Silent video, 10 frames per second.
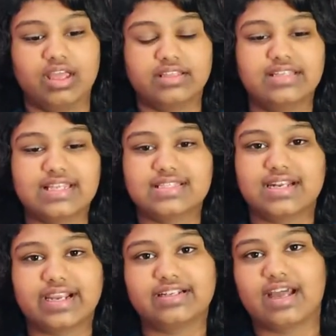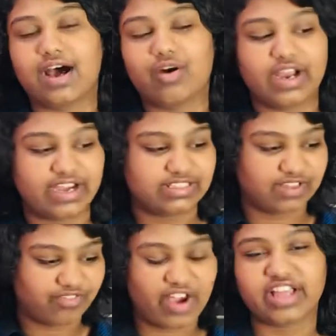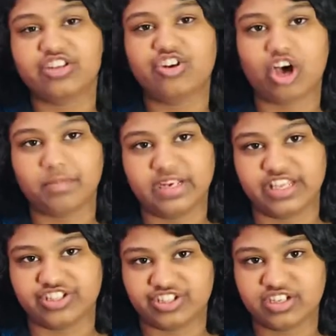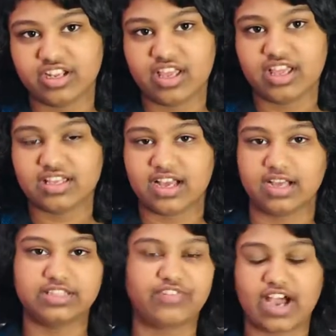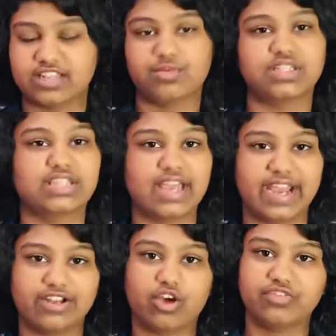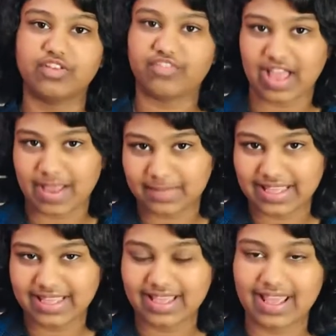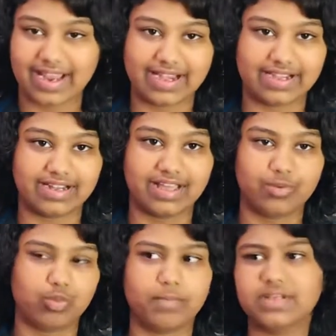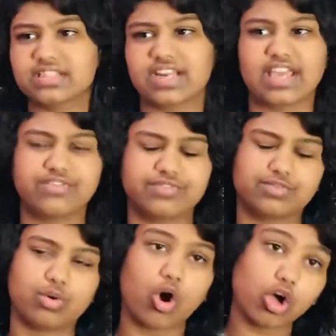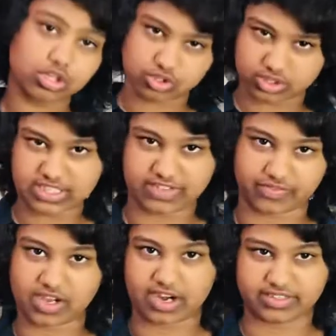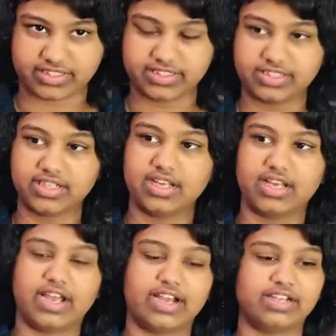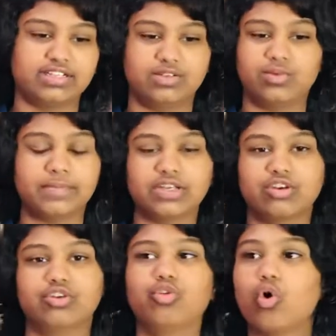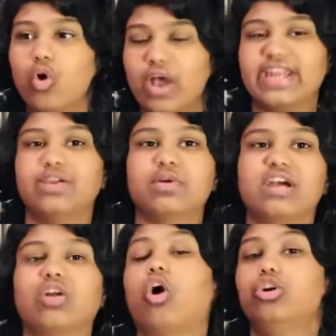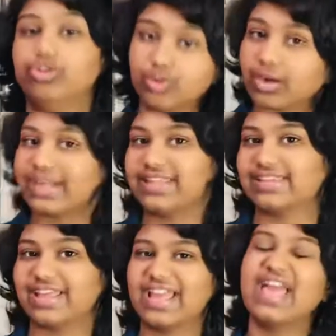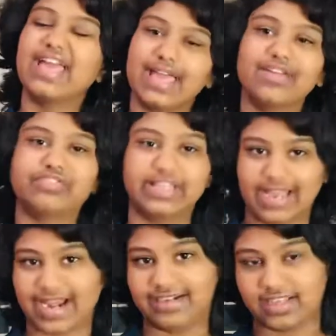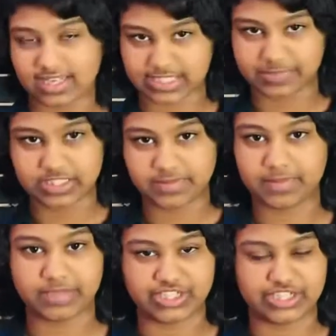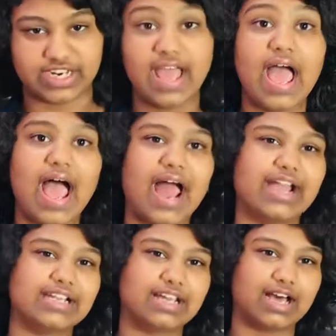This right now had the father domination. The father was the head of the family, and women's rights were also safeguarded, and women could go anywhere or do anything if they had their husband's permission. And